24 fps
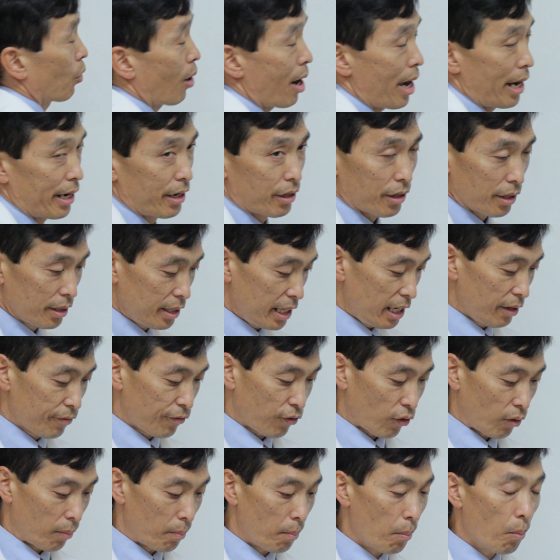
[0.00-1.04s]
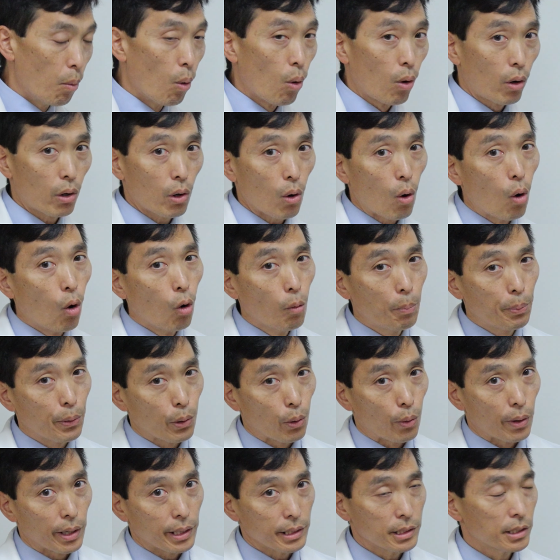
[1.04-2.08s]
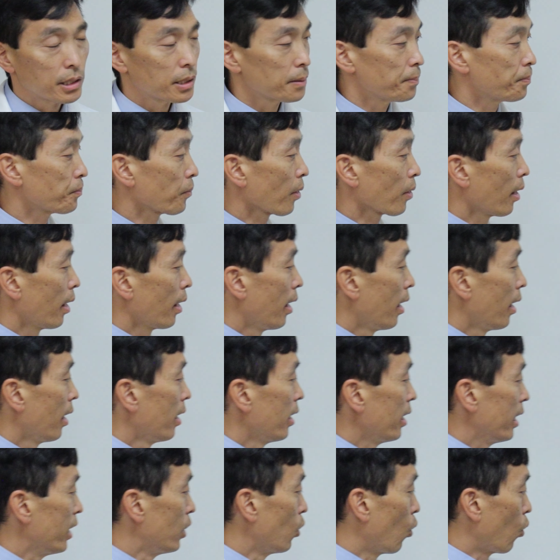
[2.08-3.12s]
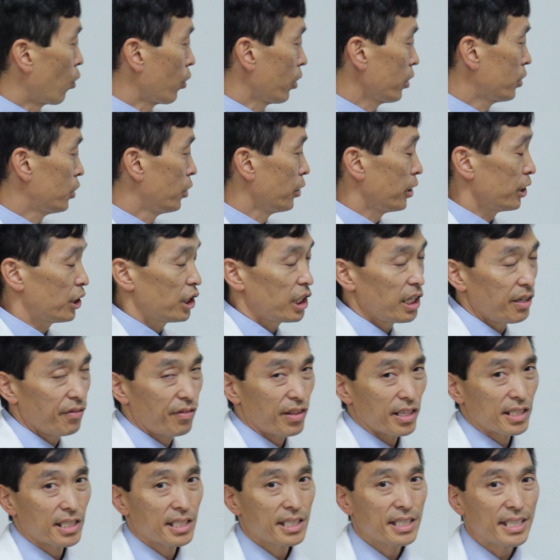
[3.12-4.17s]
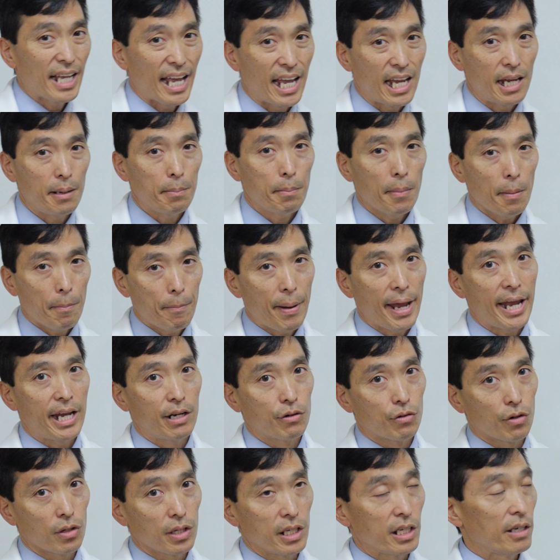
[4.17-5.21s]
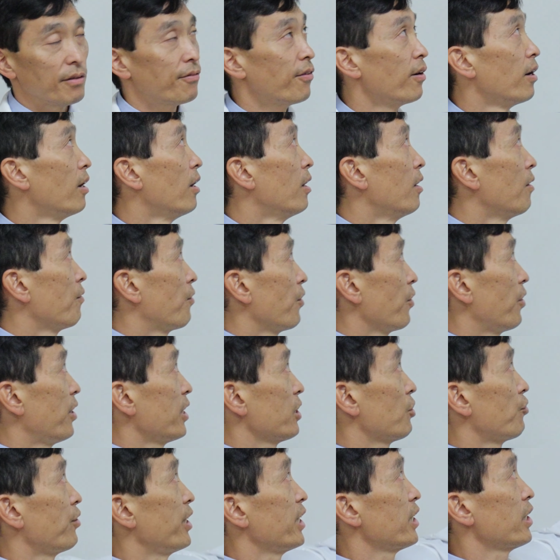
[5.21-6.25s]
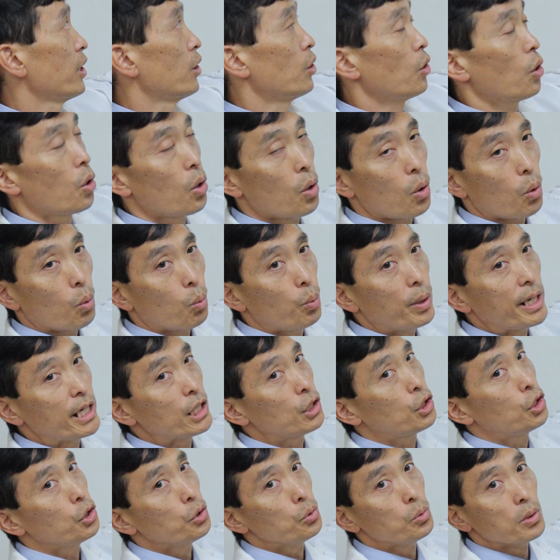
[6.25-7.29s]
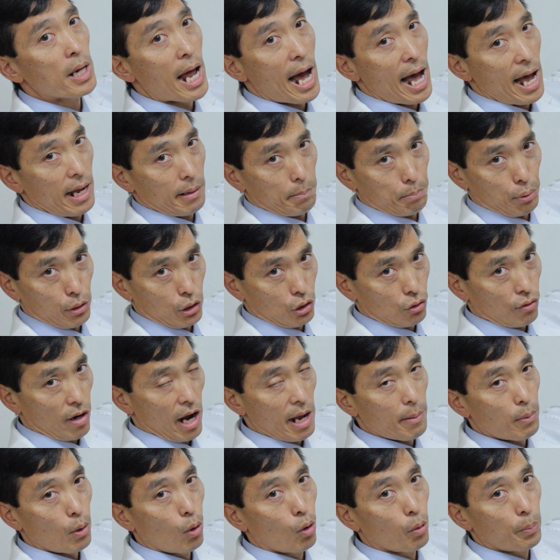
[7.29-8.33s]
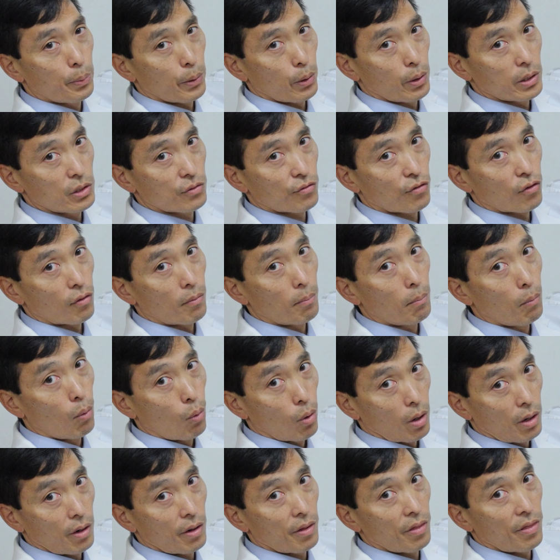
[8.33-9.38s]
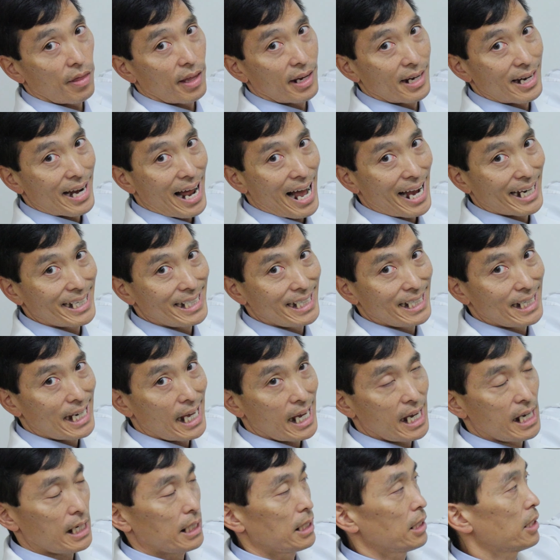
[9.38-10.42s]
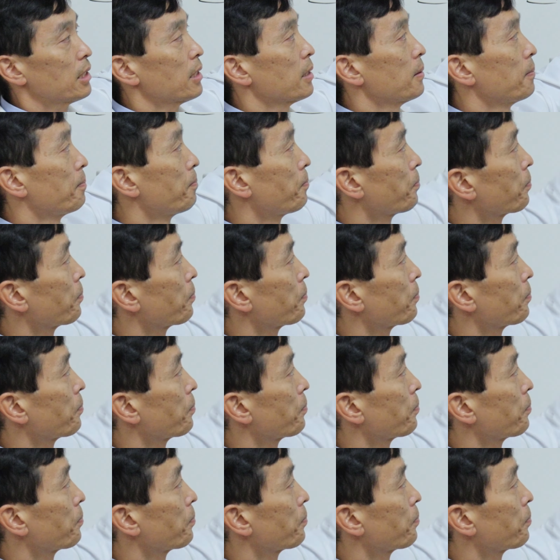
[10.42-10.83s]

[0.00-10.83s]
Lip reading: require a need for more opioids in order to achieve the same pain relief. For this reason, we do not prescribe opioids for more than 90 days.